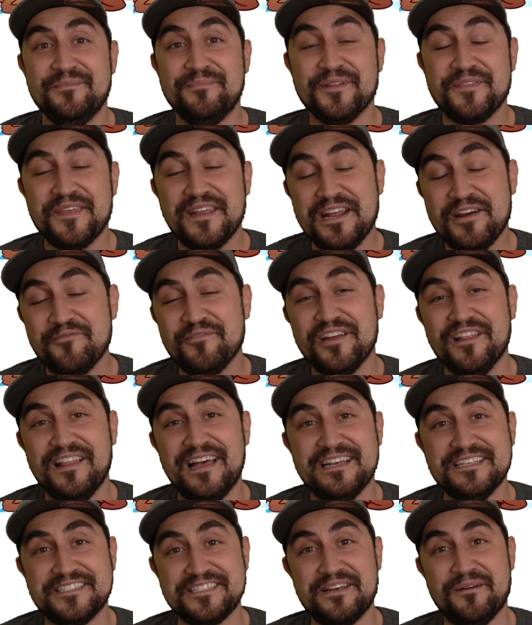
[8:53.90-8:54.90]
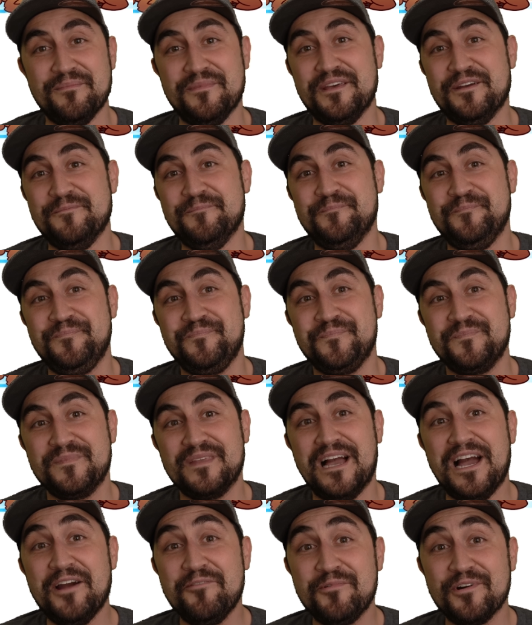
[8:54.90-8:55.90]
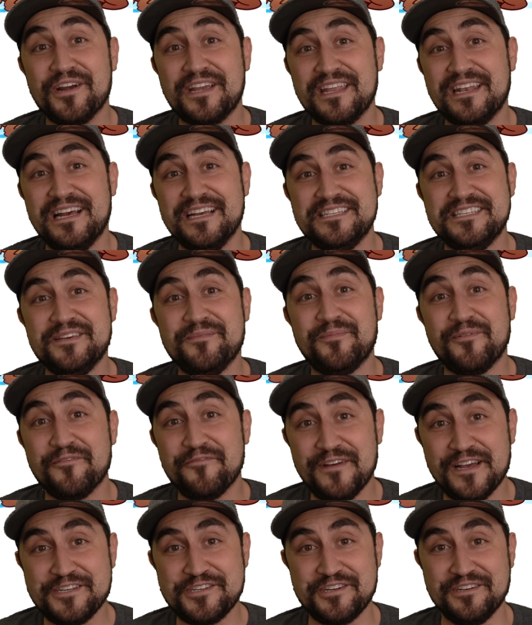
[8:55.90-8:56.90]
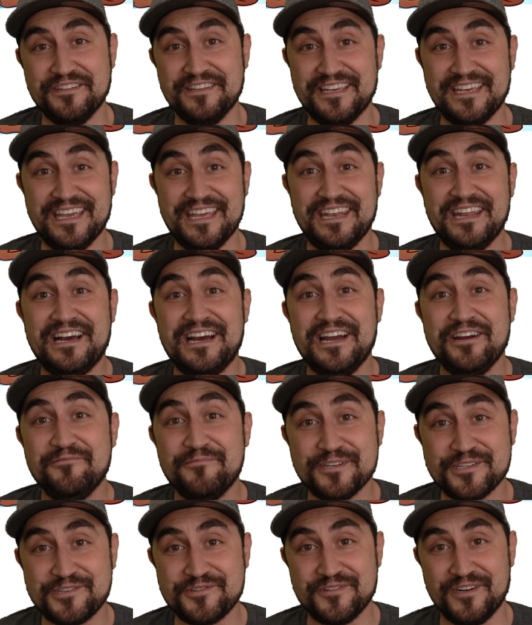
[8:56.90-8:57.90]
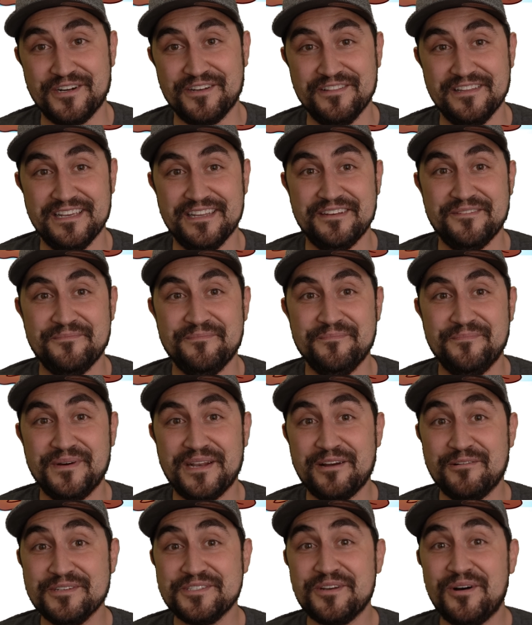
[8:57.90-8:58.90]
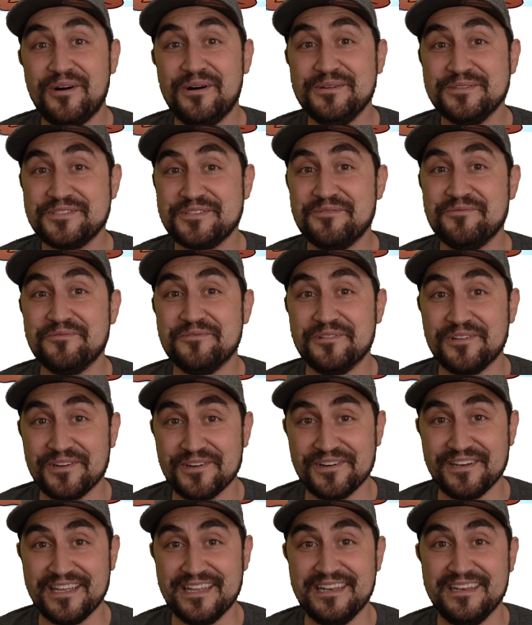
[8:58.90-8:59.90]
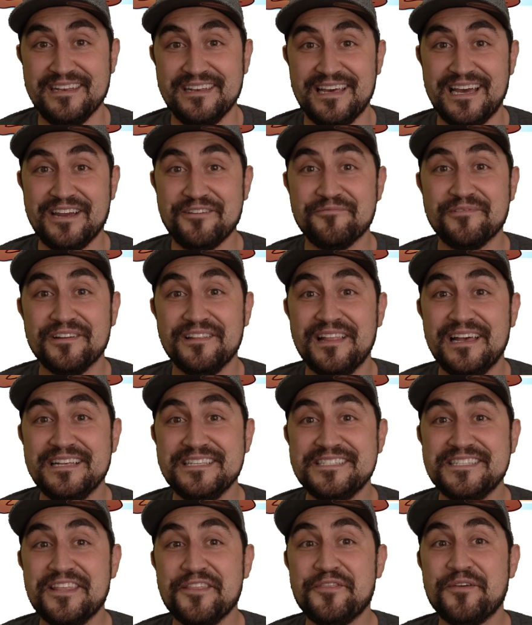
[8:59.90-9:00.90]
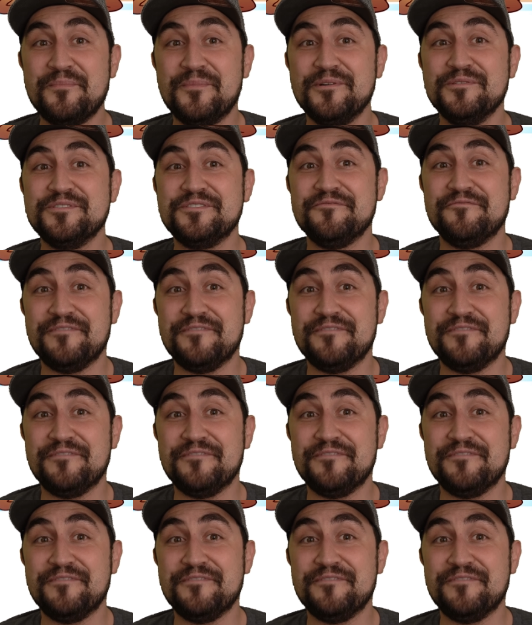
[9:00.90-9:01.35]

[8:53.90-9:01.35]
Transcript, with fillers: But then I realized something. I work in IT professionally and I was struggling, but I was also learning. I realized that the most